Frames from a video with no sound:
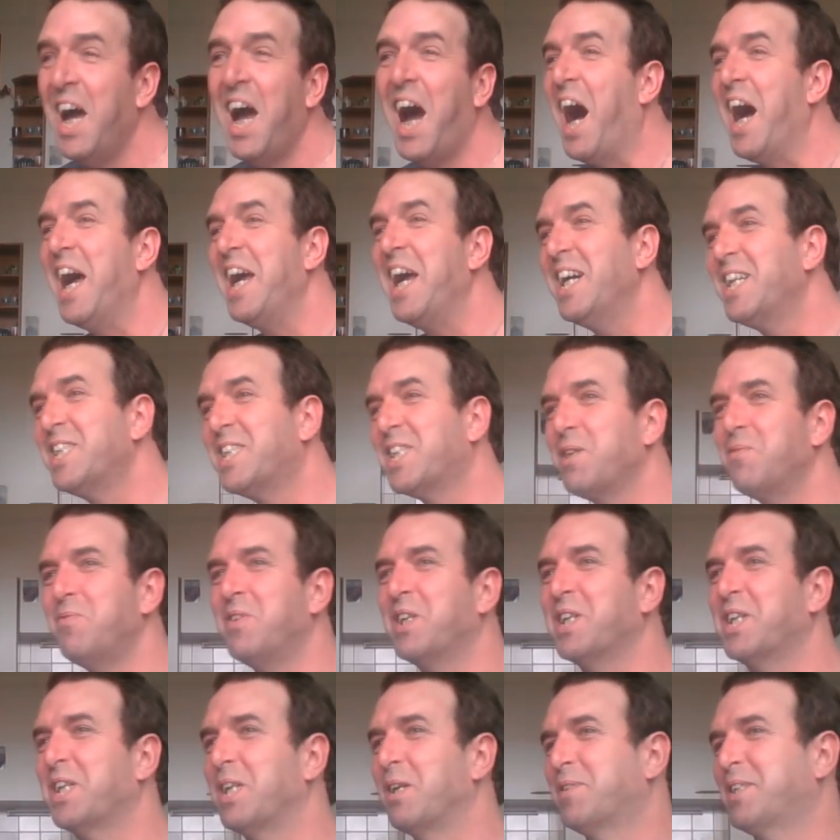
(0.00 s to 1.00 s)
I had
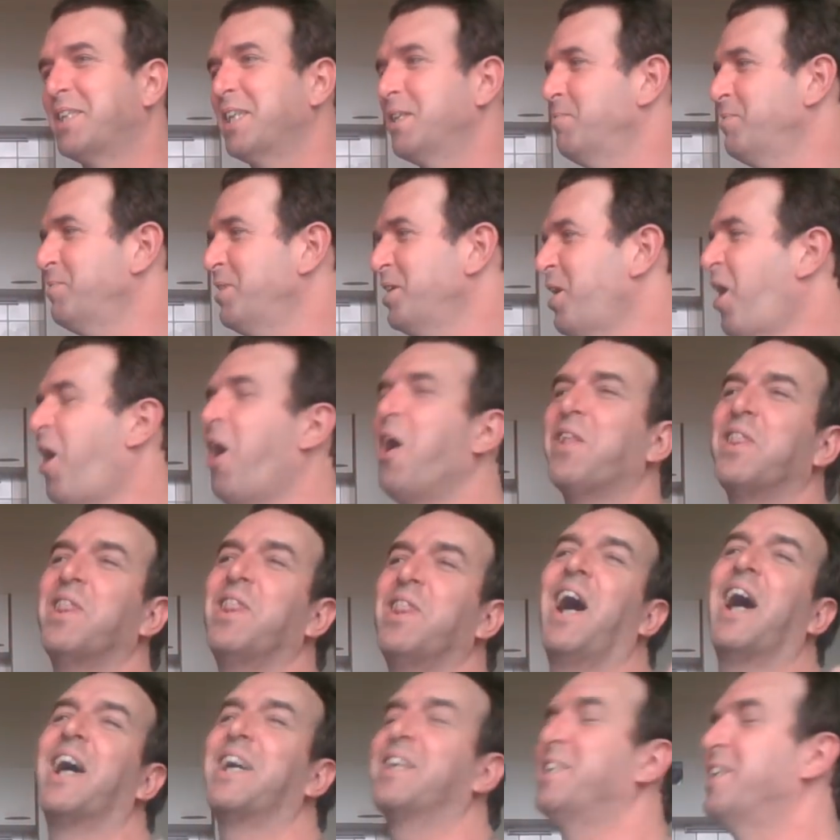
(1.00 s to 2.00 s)
somebody get upset at me
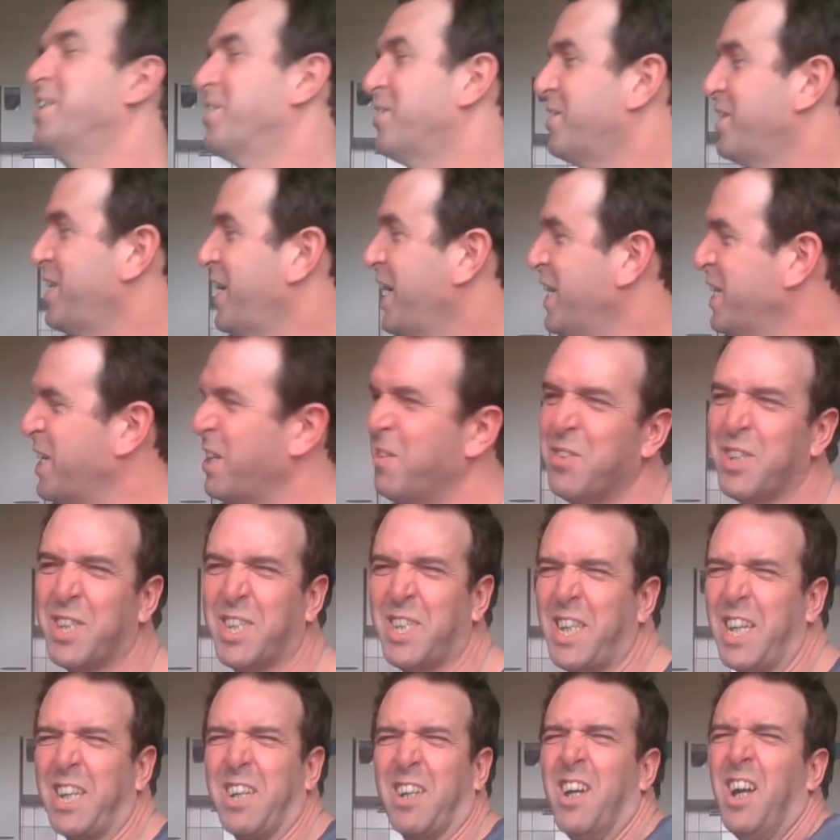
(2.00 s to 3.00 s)
online the other day, and he was
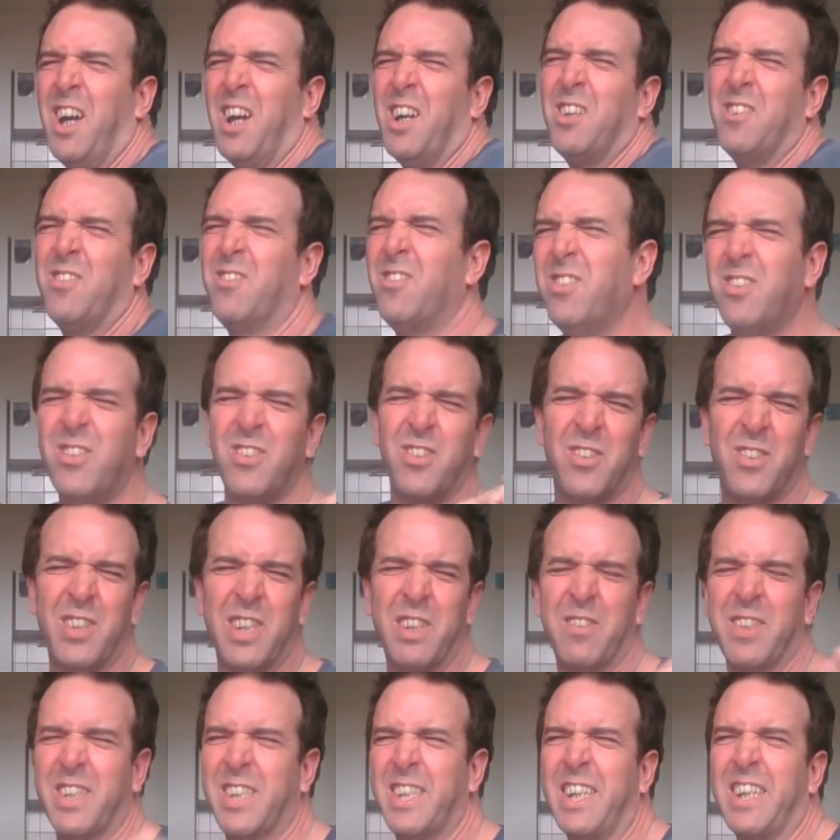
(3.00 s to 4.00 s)
saying, oh, and he
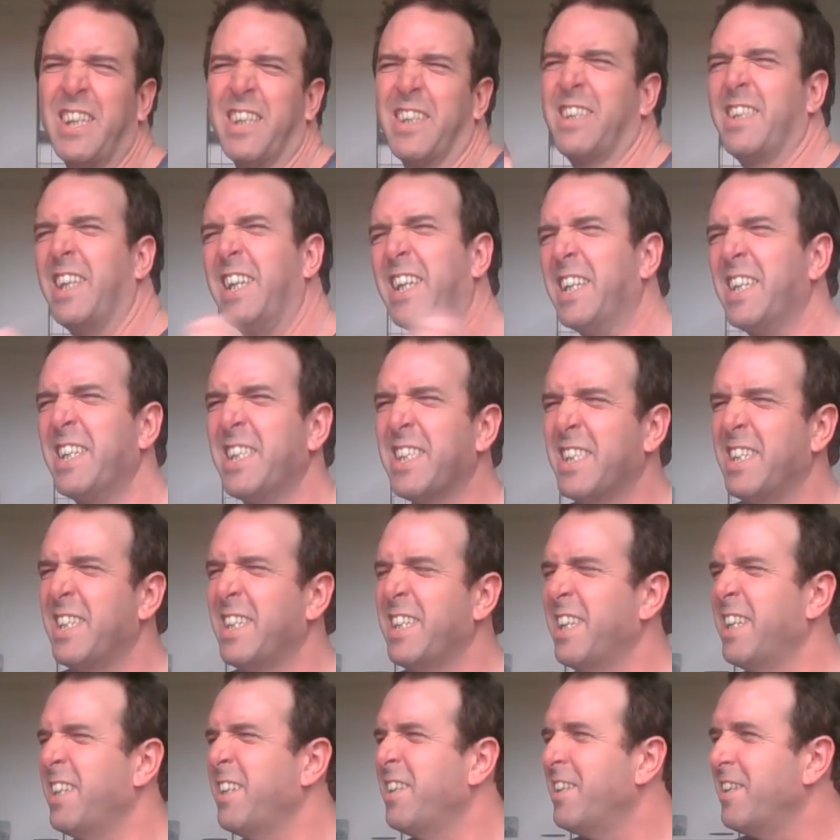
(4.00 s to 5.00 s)
was saying things,
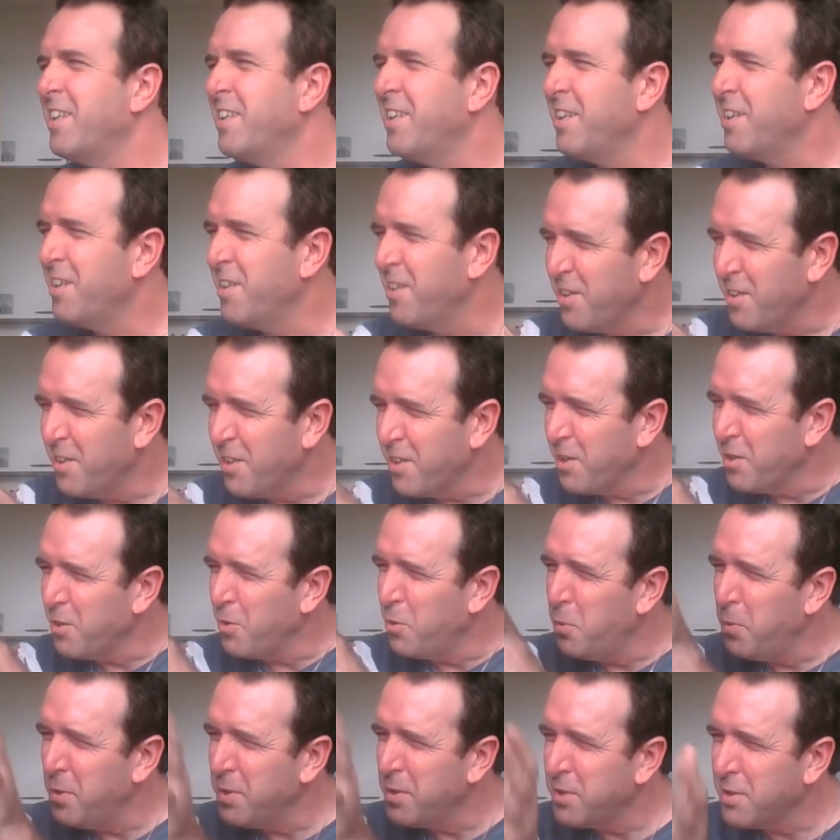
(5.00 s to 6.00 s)
and you look at,
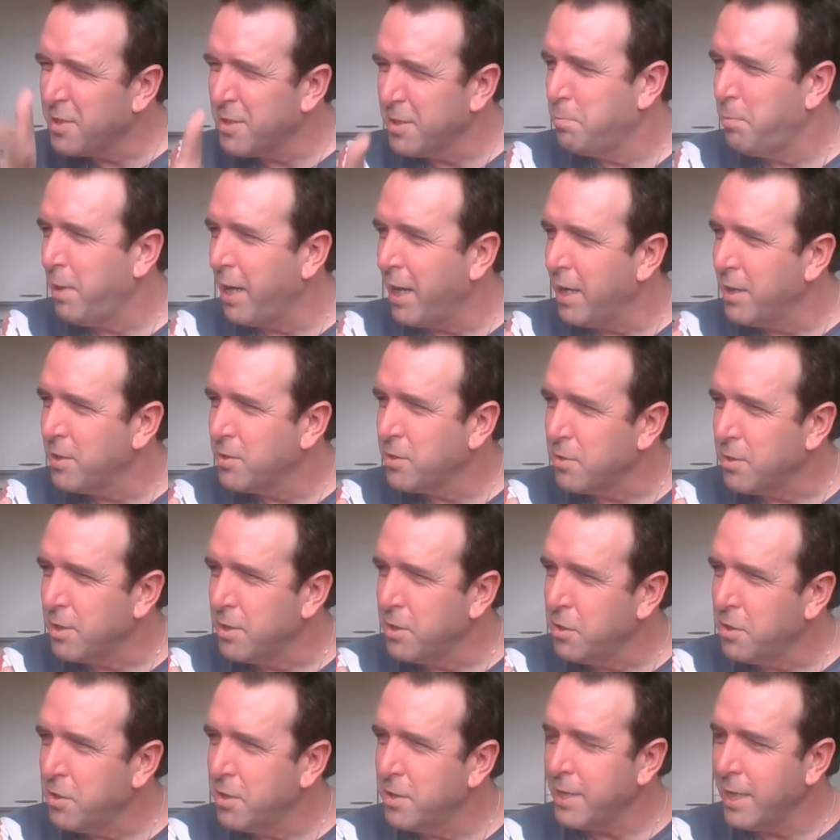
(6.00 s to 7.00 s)
who is this bastard?
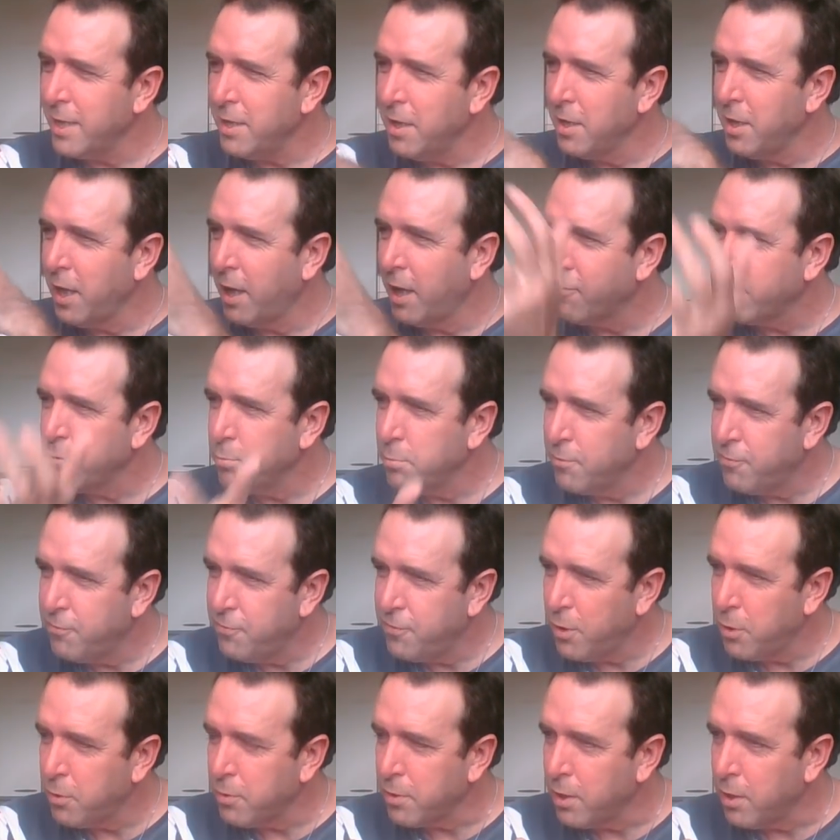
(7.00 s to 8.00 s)
And you can tell a lot from a
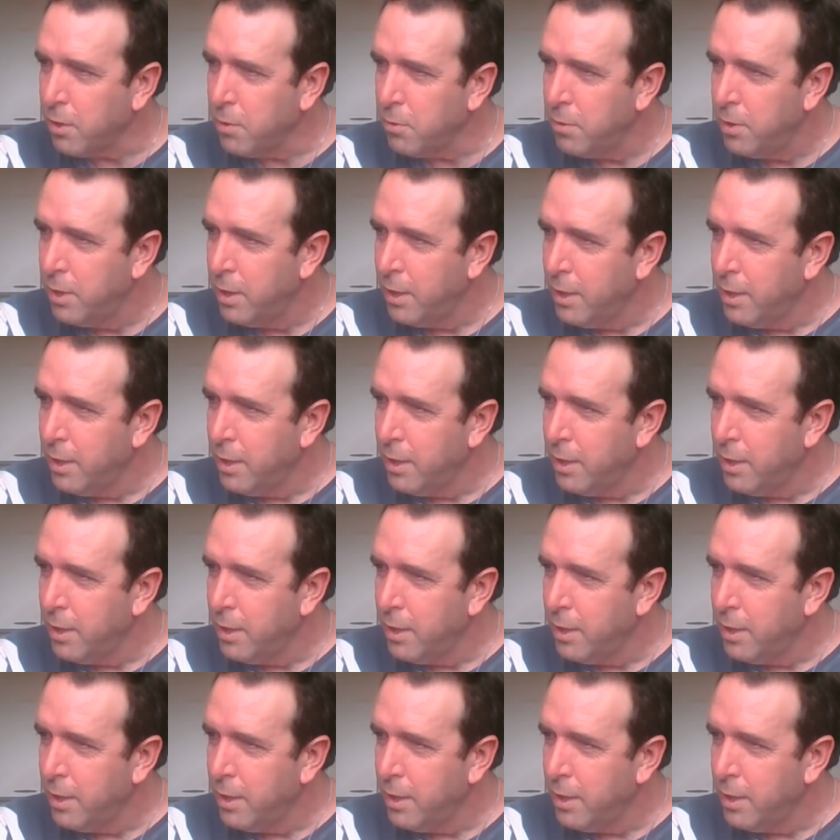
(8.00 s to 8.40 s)
photo.